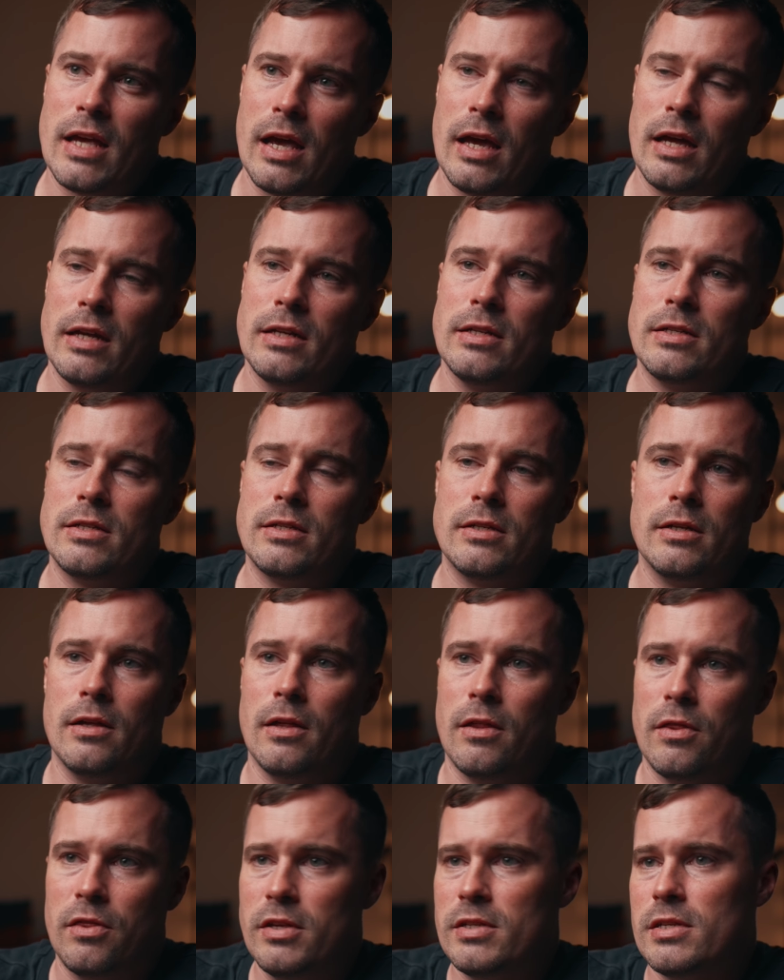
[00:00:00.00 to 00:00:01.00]
And
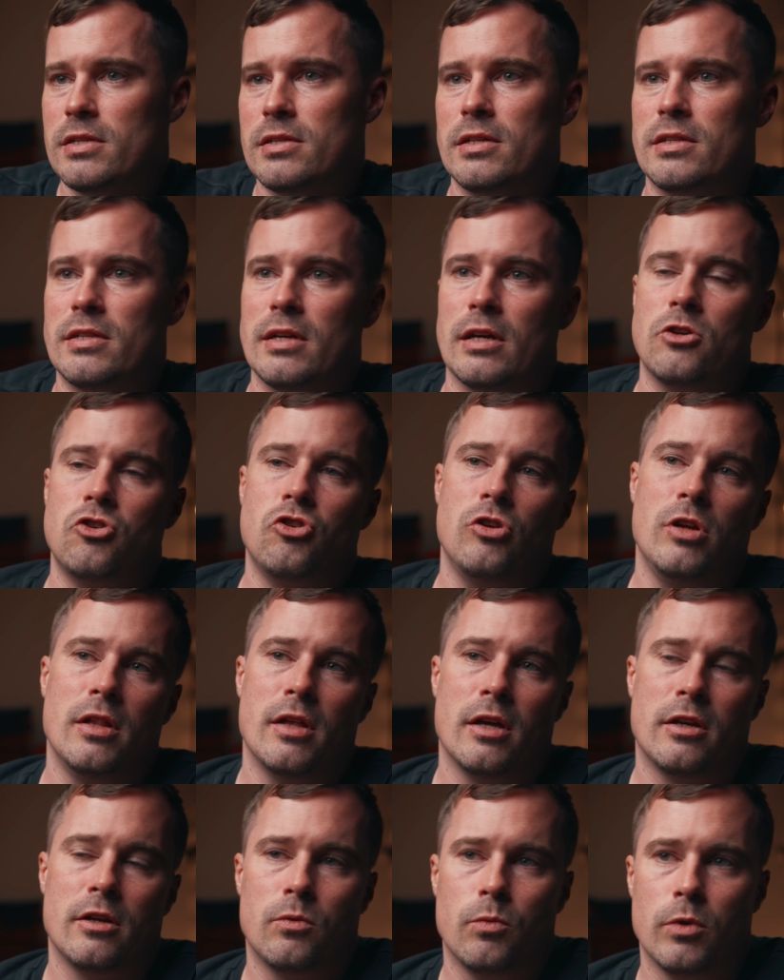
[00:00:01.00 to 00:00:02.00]
this is essentially
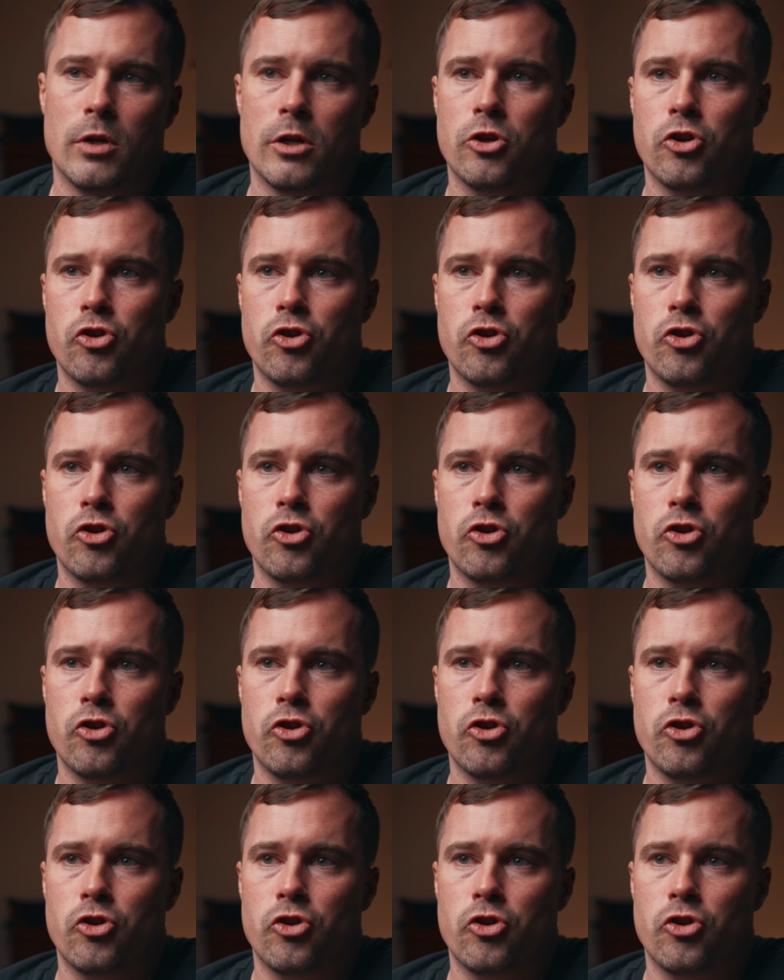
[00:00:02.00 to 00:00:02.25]
that it will